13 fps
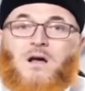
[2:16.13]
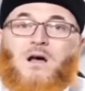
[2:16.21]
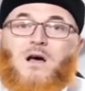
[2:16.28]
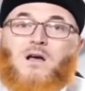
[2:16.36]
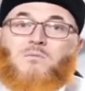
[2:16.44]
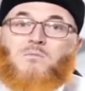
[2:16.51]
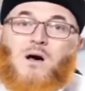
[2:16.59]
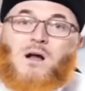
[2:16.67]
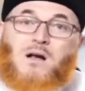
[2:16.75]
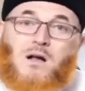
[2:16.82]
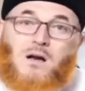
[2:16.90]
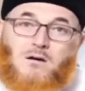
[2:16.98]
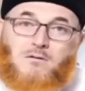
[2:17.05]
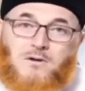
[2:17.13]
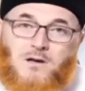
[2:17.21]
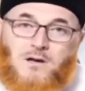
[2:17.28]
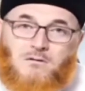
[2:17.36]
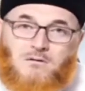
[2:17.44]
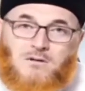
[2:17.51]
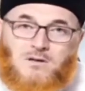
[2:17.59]
And barakallahu fiki
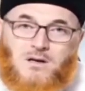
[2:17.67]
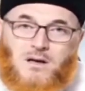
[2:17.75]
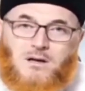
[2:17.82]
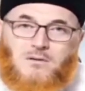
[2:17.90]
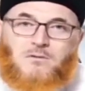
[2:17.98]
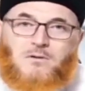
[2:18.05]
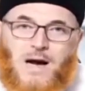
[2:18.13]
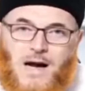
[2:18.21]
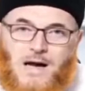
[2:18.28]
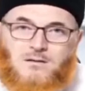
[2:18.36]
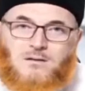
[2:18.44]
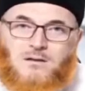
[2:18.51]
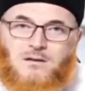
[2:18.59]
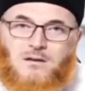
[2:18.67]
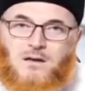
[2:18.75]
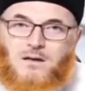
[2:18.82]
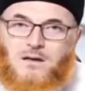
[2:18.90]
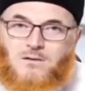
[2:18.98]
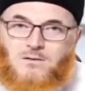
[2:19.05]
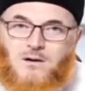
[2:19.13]
once again for asking and
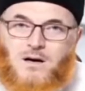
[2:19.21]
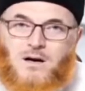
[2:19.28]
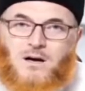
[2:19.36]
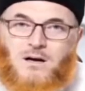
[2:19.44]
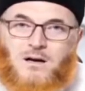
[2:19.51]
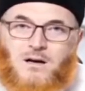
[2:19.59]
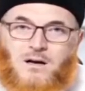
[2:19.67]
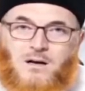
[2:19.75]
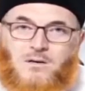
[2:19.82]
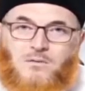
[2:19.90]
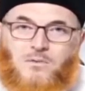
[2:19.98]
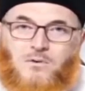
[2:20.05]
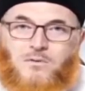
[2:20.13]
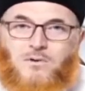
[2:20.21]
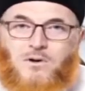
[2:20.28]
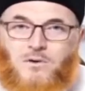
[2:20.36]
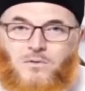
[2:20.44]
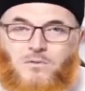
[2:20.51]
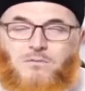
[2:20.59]
inquiring before you do.